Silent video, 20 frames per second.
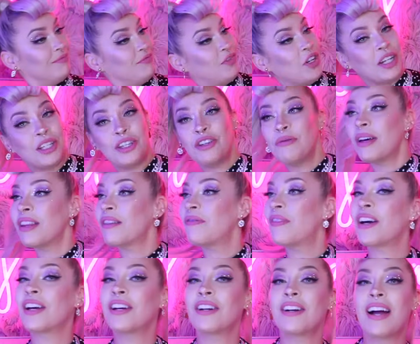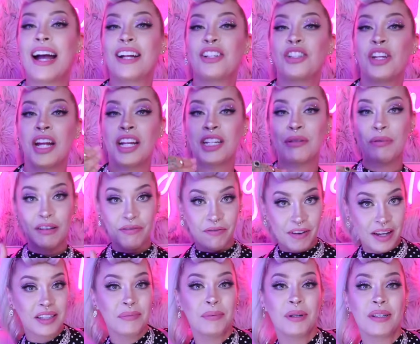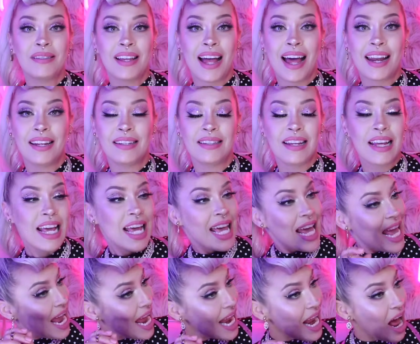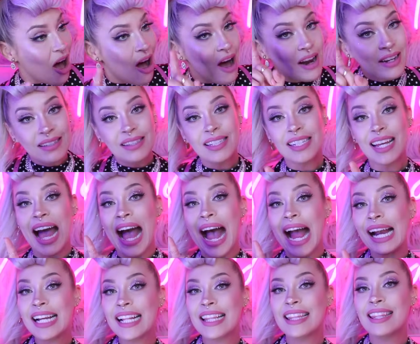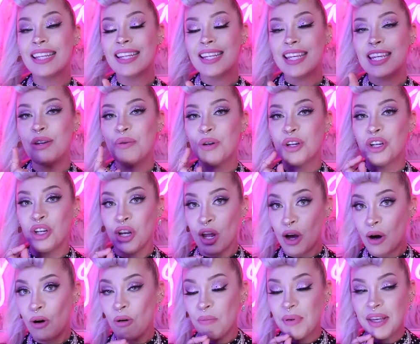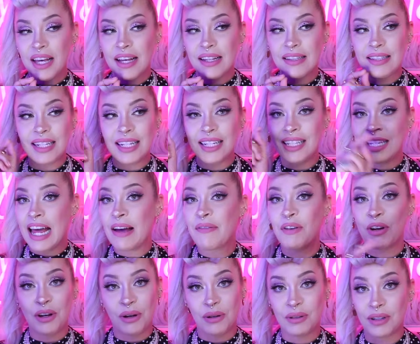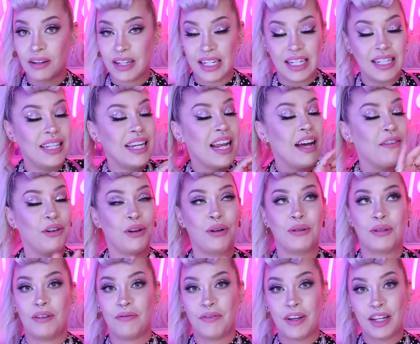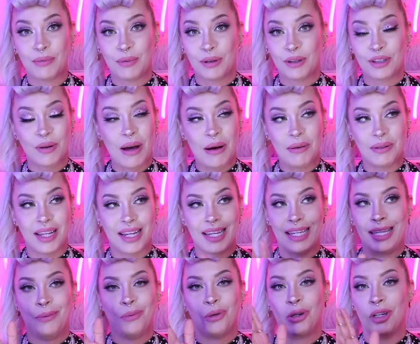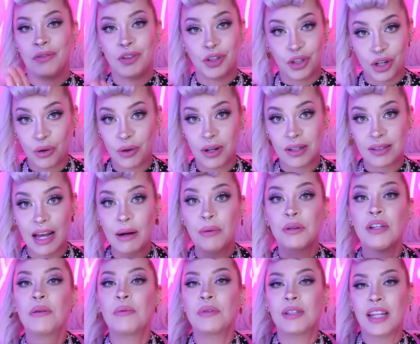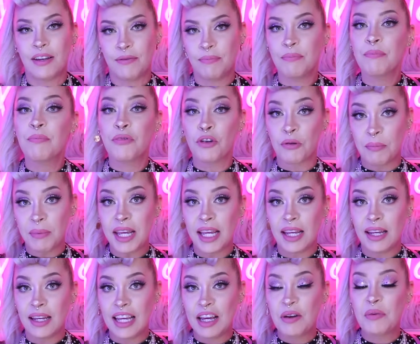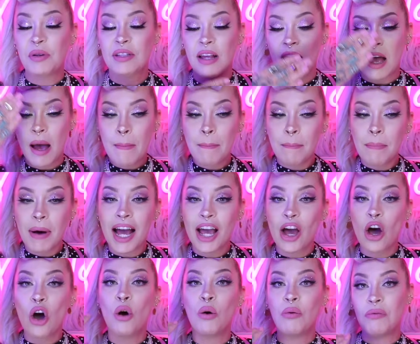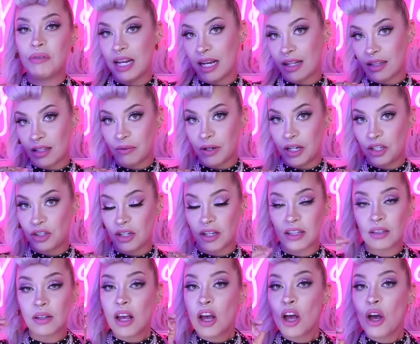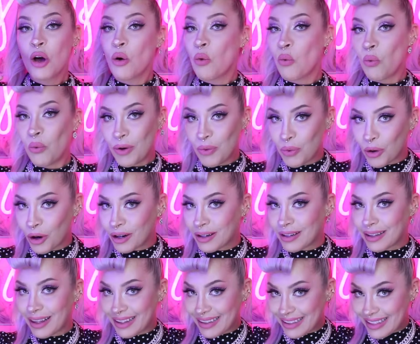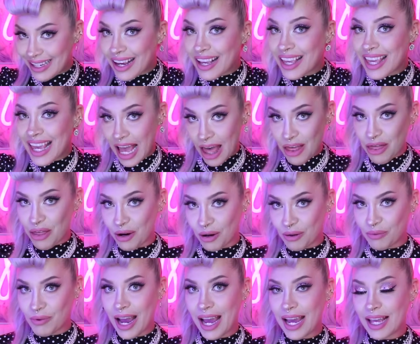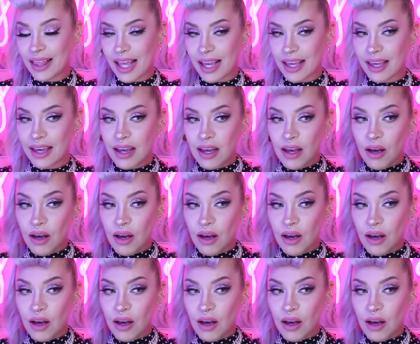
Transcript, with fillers: fuck you, motherfucker, I changed my Facebook status. And honestly, I didn't think he would know, because he never goes on Facebook. So I was like, he won't even notice. It was like, for me, it was my own declaration, because we weren't together, right? Like,